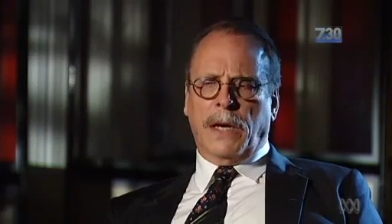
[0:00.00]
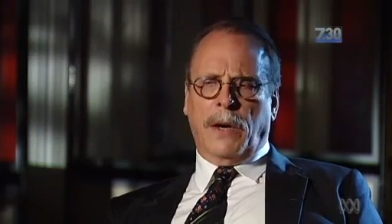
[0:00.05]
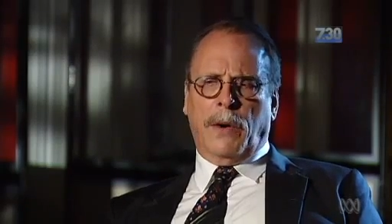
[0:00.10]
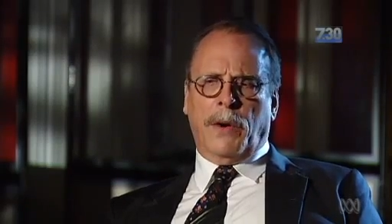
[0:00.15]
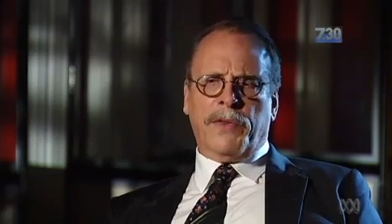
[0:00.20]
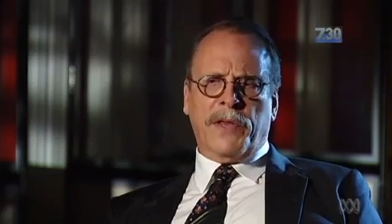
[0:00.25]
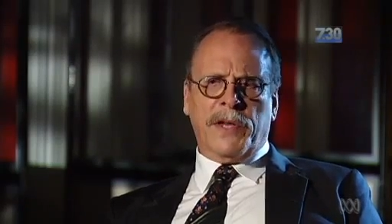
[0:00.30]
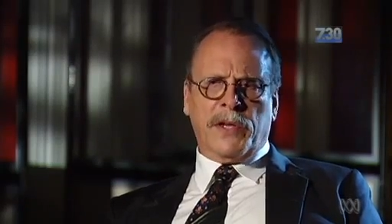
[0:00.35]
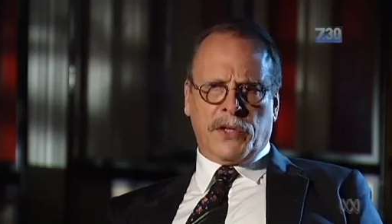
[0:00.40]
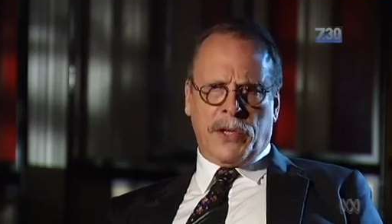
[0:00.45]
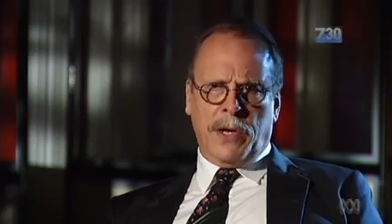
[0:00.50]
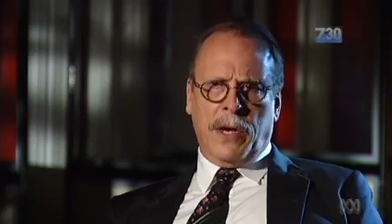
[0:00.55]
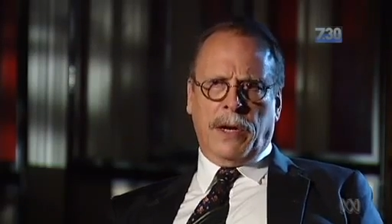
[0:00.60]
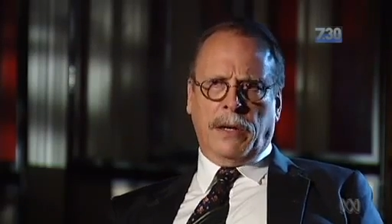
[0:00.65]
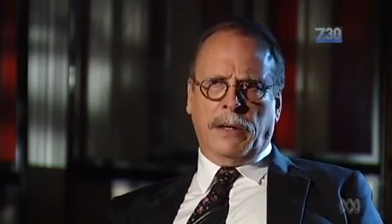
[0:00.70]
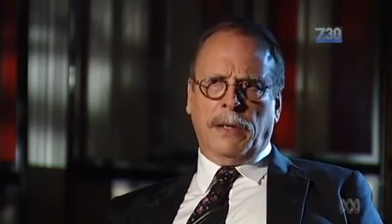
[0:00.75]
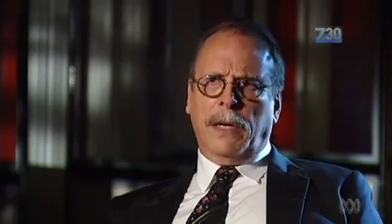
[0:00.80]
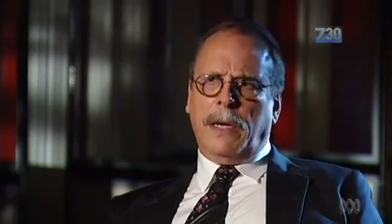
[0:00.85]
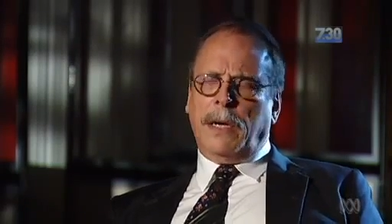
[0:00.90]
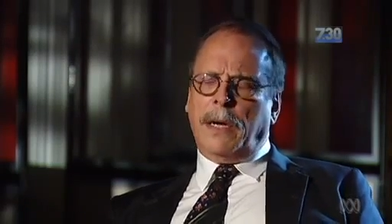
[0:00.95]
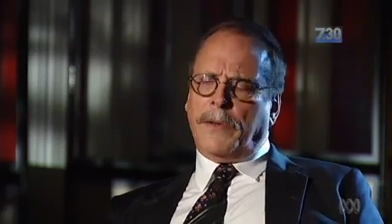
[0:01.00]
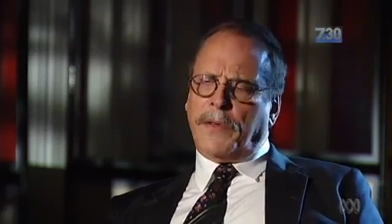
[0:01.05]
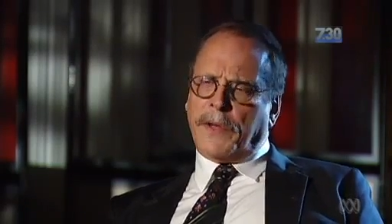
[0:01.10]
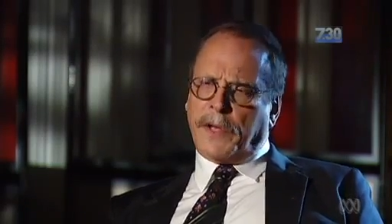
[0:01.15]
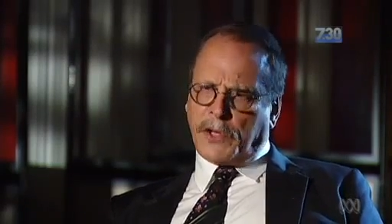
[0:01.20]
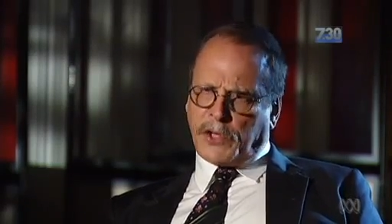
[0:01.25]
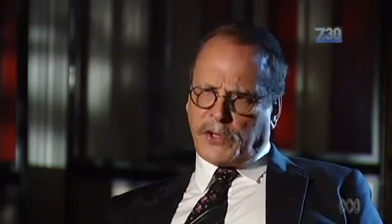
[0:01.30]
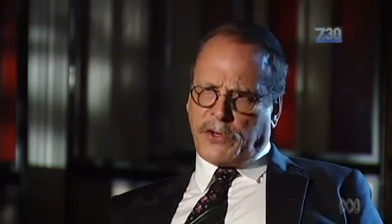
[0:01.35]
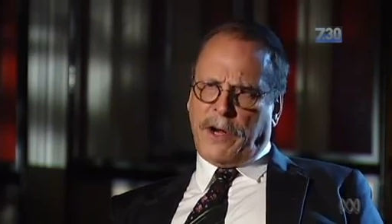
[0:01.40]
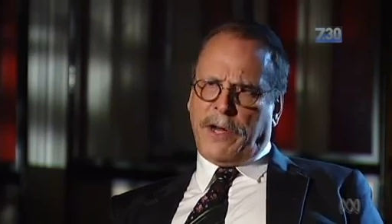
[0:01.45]
Oh, I think so. I
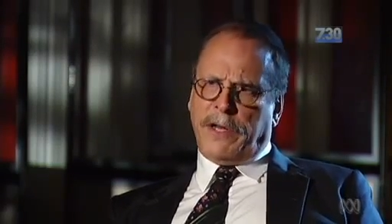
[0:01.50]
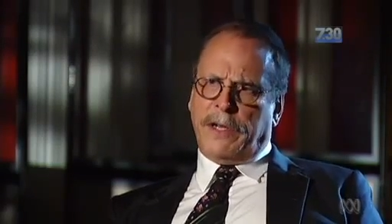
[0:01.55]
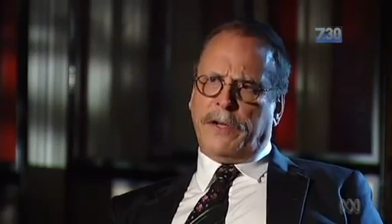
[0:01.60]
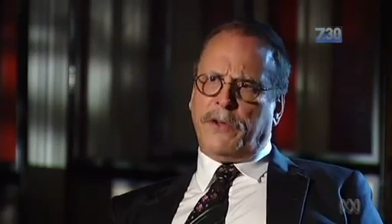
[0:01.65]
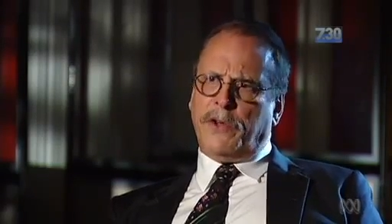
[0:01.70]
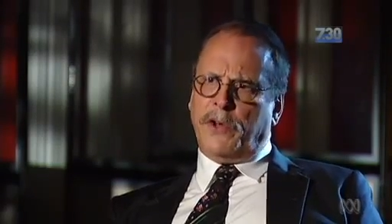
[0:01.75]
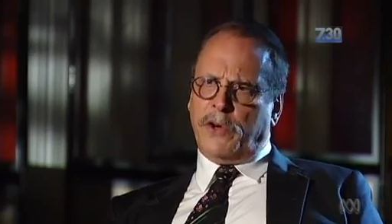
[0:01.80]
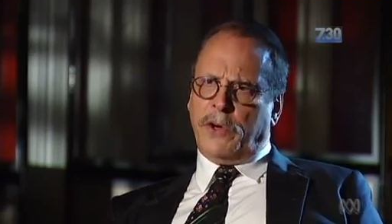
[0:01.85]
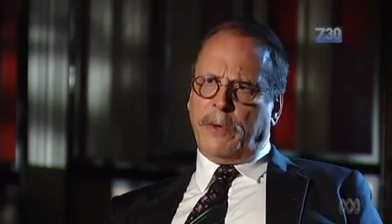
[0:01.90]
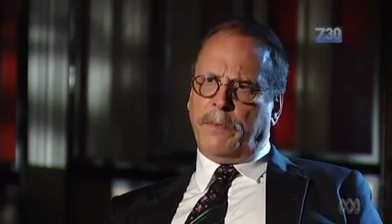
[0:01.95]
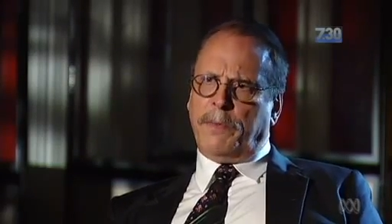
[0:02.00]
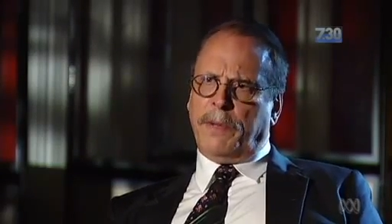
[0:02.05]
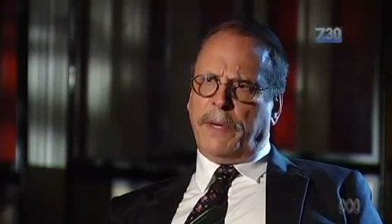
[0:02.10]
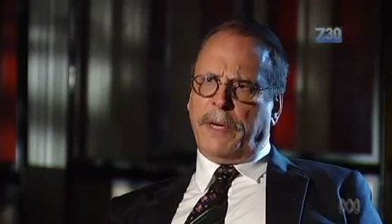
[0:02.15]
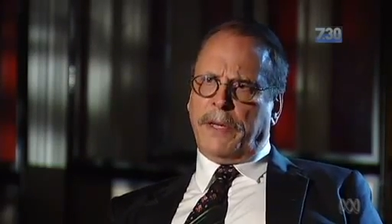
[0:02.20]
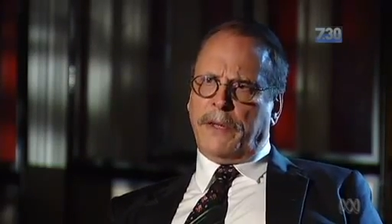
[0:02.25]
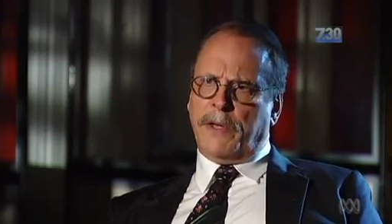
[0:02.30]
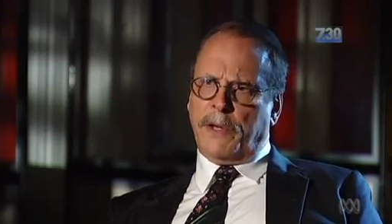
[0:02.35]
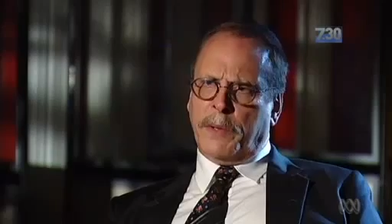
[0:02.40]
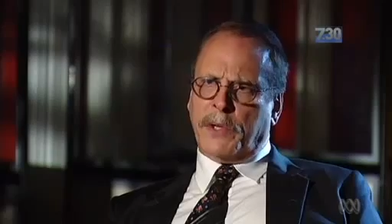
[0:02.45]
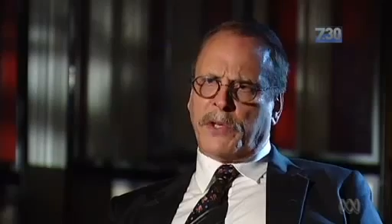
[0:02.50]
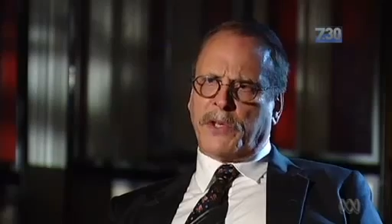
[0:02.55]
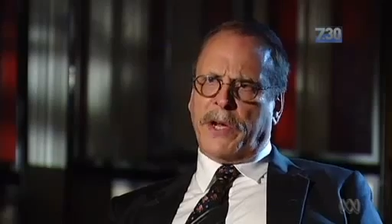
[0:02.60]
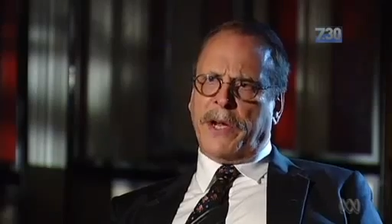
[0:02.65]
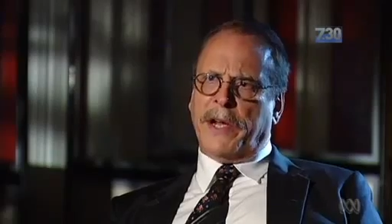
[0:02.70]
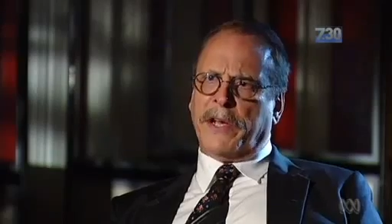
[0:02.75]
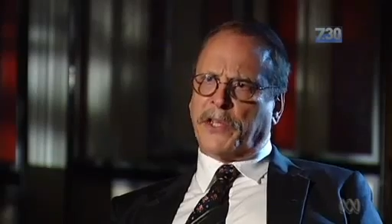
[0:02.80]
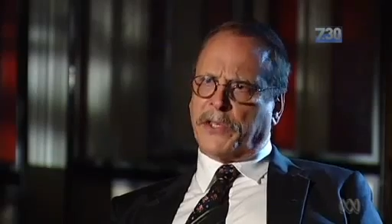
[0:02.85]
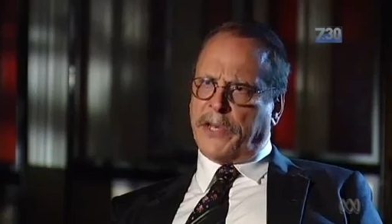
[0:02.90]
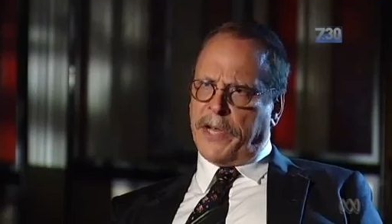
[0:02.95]
think Australia, Europe, the
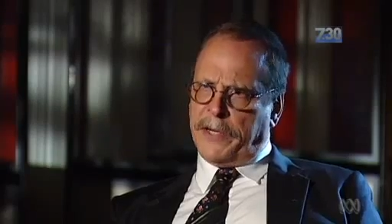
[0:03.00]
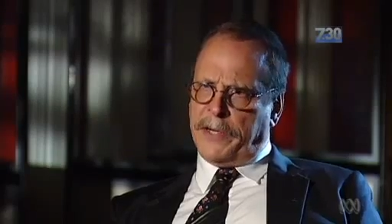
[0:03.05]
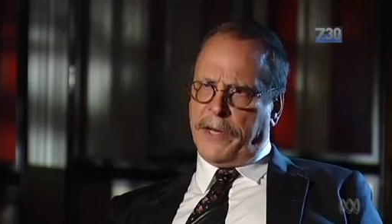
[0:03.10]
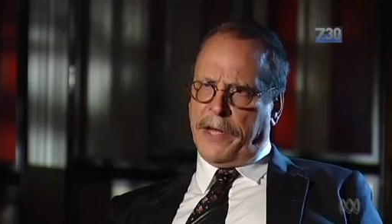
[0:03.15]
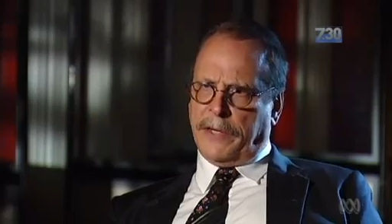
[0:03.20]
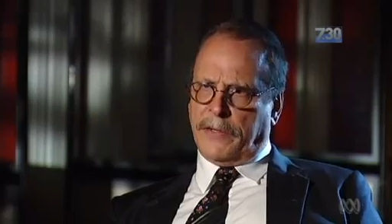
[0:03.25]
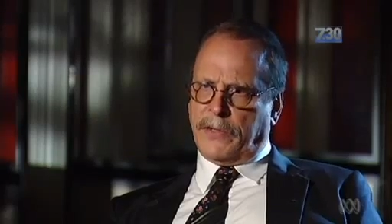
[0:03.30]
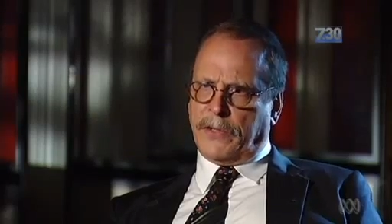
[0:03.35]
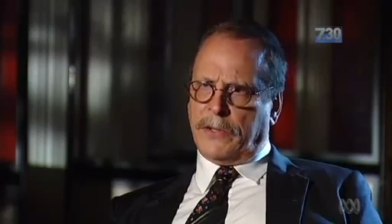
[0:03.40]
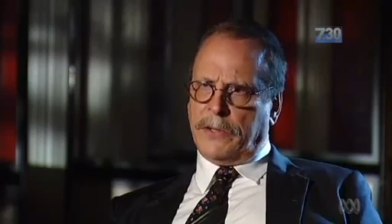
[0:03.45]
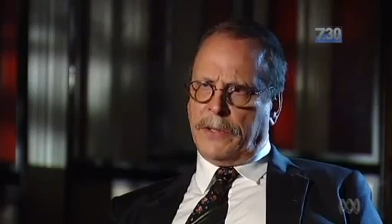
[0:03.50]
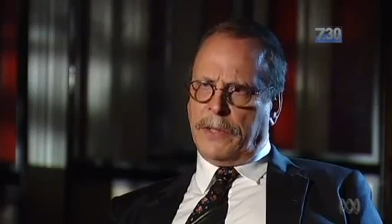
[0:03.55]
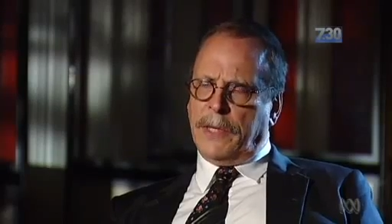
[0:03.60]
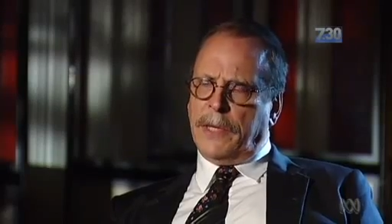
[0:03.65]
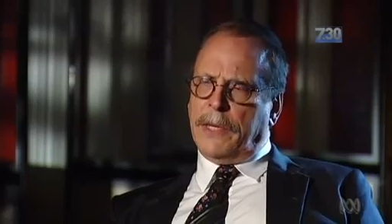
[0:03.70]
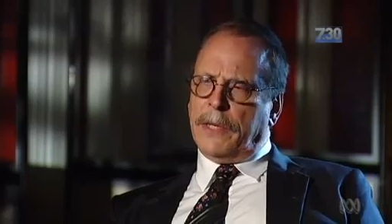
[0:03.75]
USA are standouts.